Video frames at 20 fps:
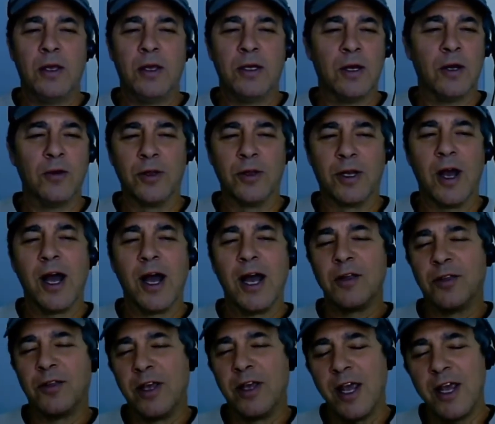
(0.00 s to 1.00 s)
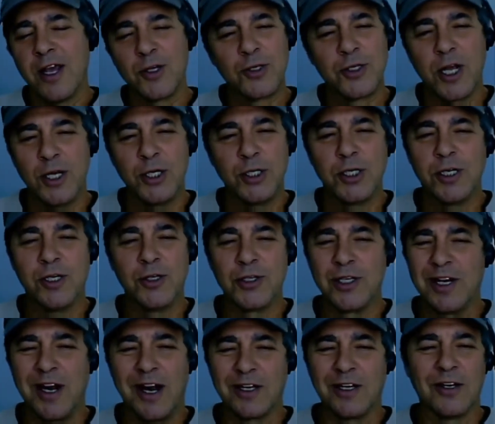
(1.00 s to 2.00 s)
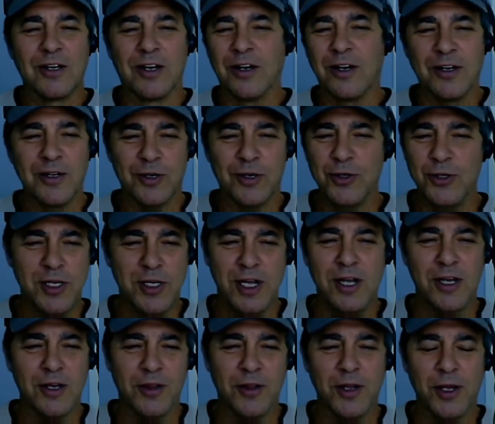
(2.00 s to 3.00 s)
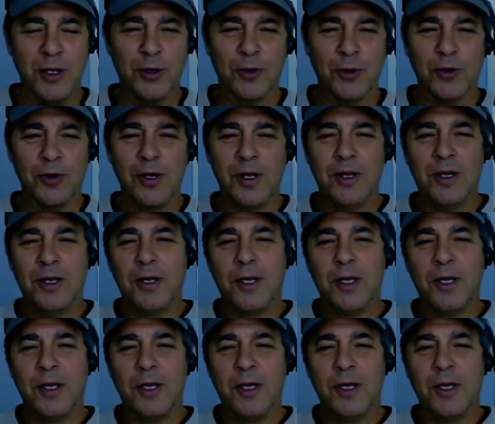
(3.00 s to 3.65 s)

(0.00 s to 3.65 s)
The guy at the gas station is not going to understand that your